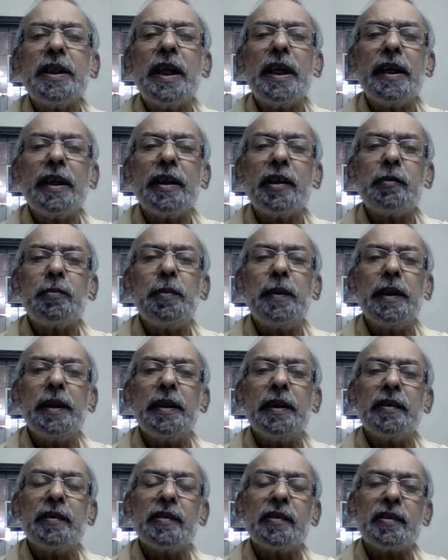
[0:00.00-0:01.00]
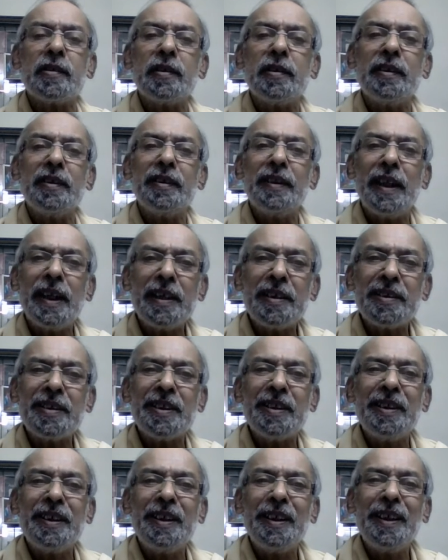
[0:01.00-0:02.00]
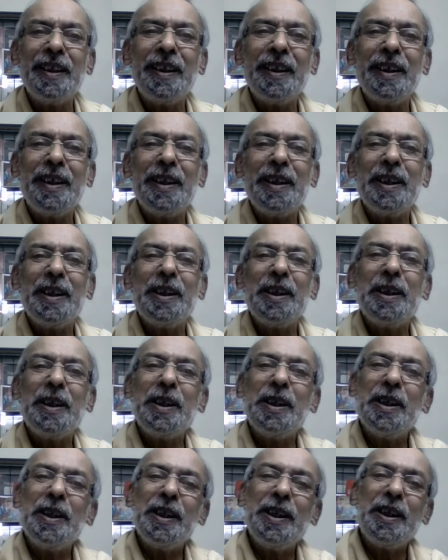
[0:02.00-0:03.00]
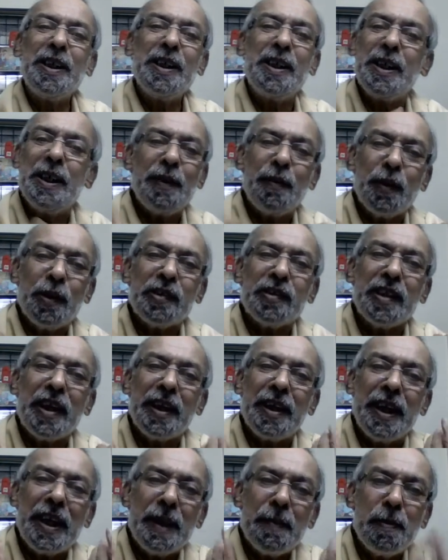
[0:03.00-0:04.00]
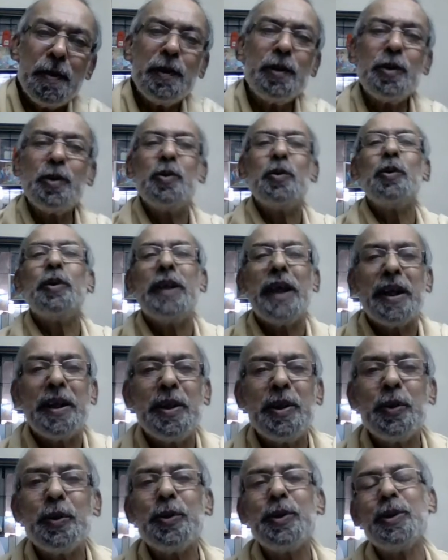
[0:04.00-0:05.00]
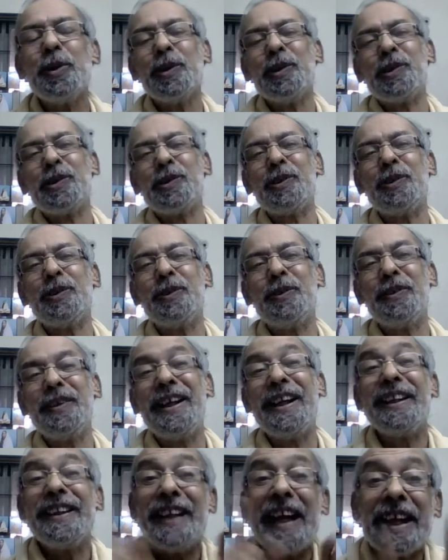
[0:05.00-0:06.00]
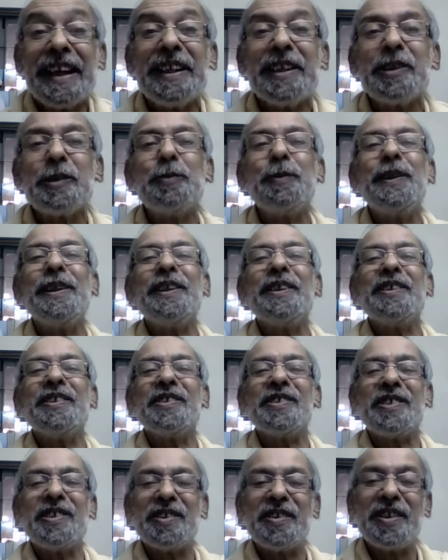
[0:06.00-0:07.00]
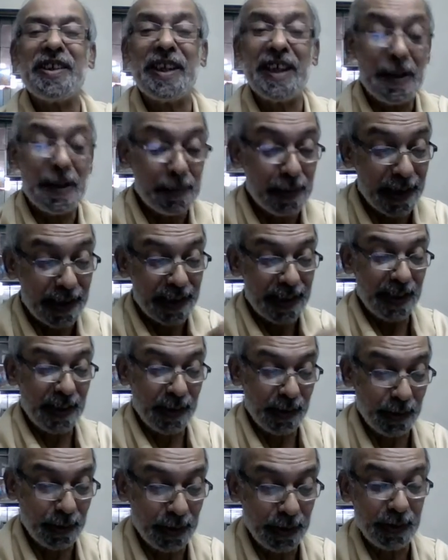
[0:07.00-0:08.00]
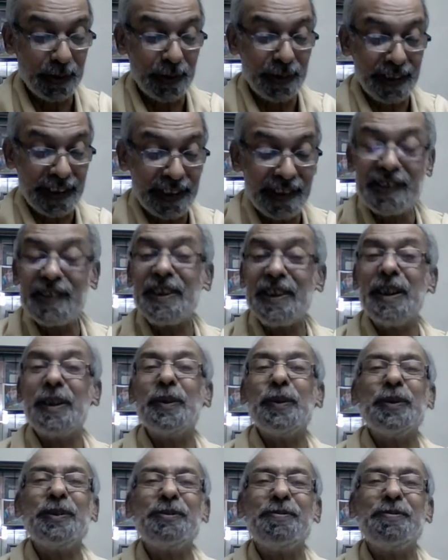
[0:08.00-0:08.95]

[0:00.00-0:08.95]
had experienced, that he was unable to do that duty also. And that experience Sri Ramakrishna is going to tell us now.